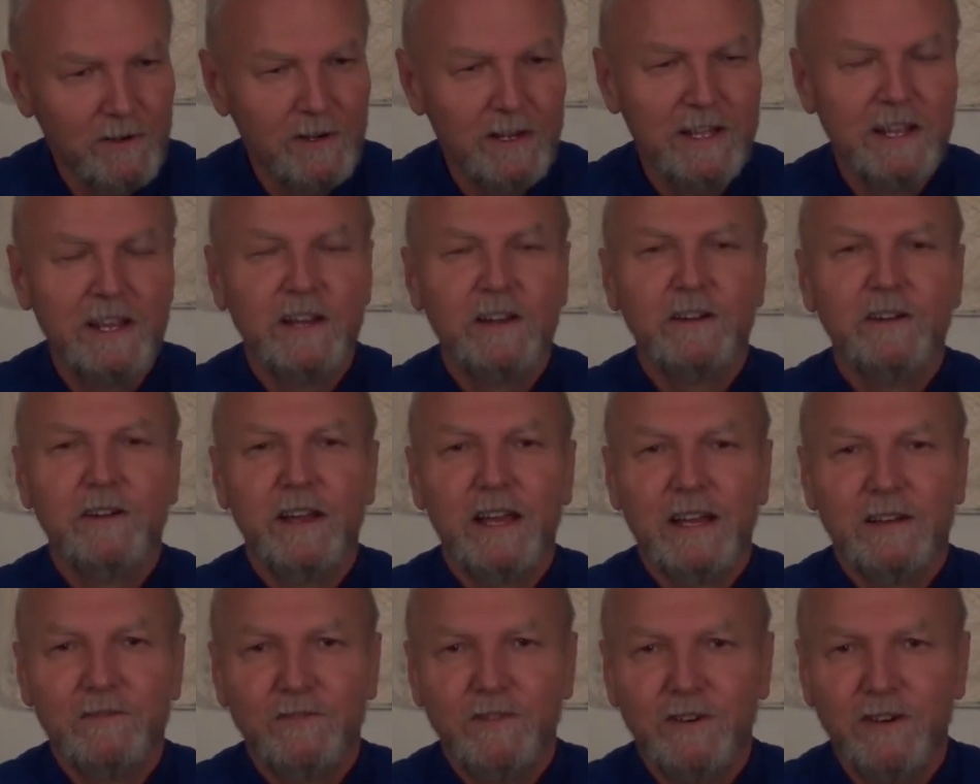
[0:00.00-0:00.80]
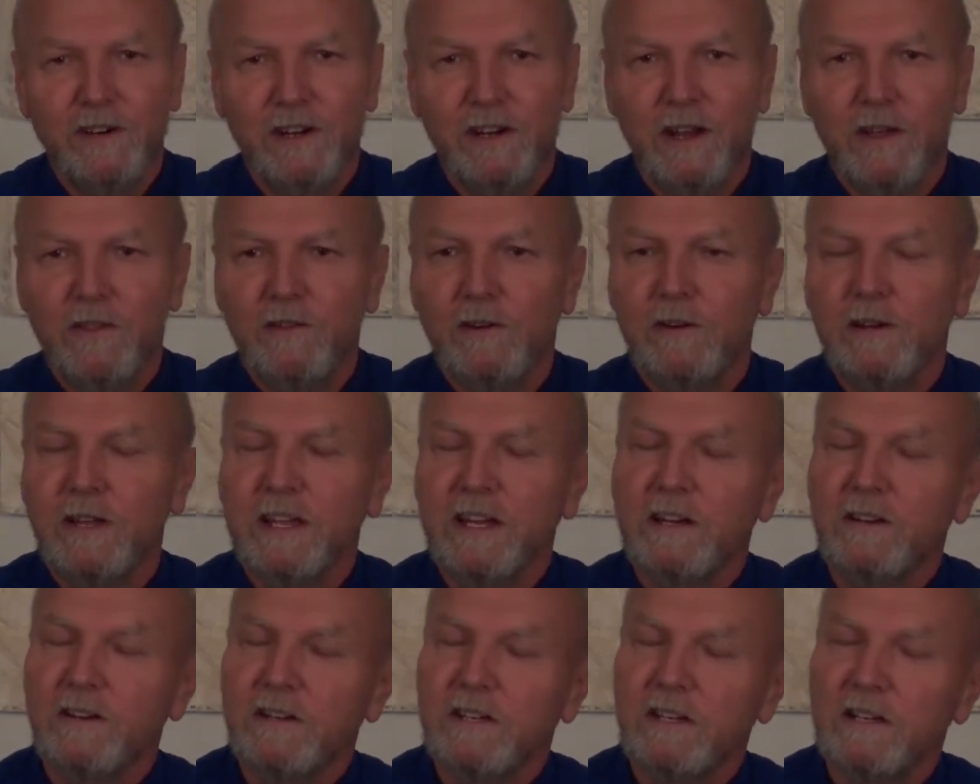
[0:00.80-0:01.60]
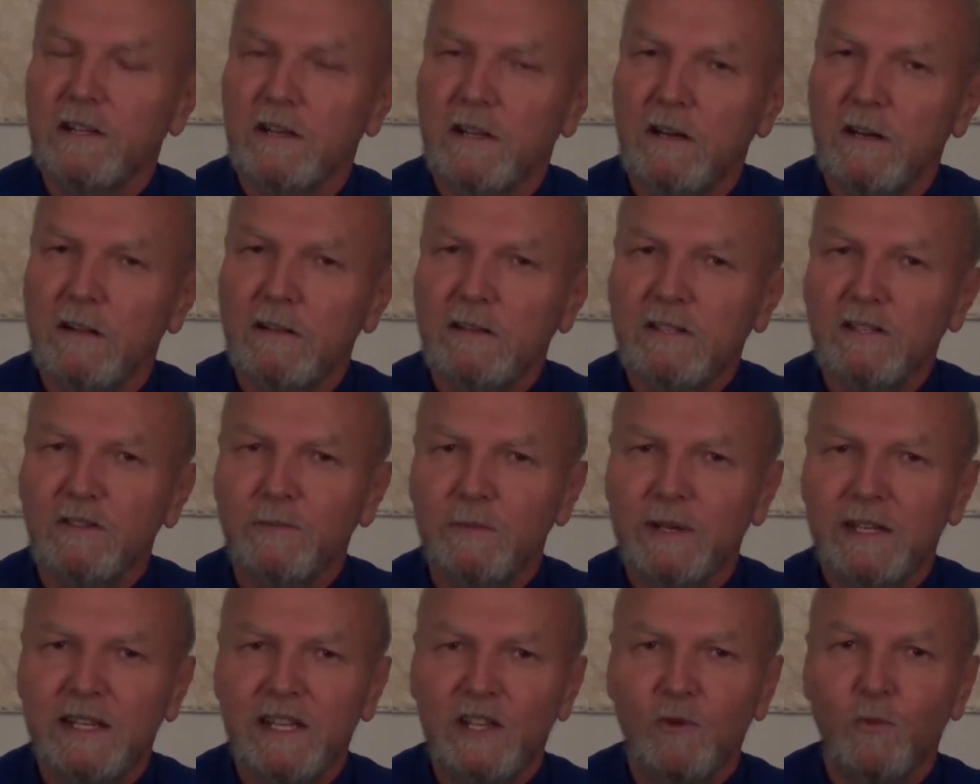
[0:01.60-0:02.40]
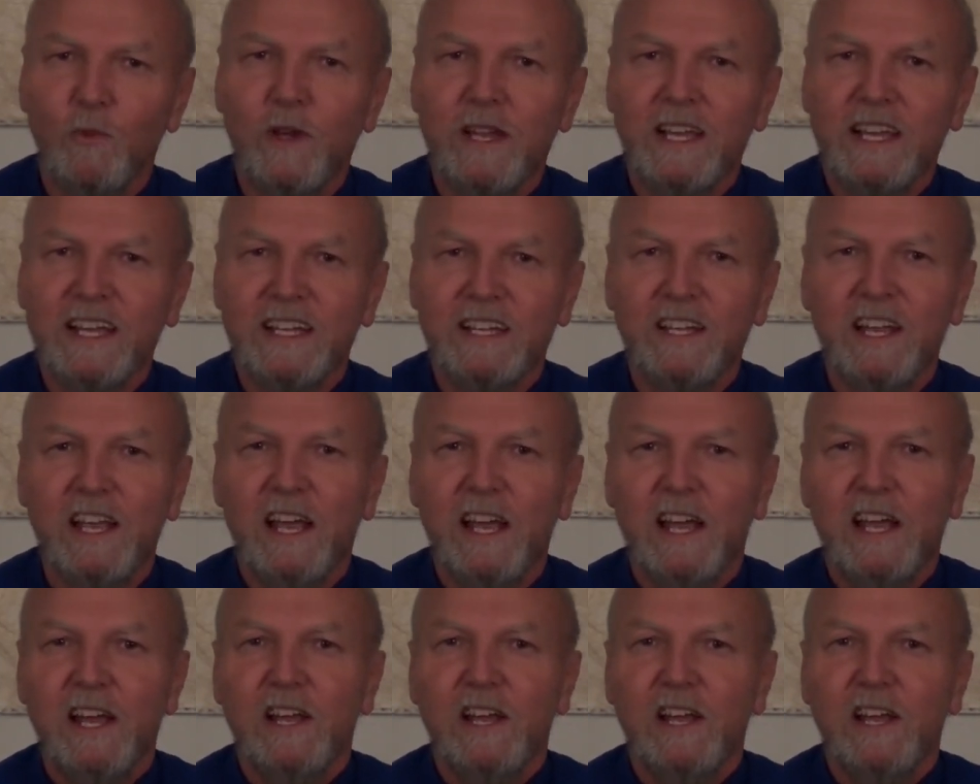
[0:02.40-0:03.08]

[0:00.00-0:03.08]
layer after another layer until ultimately we get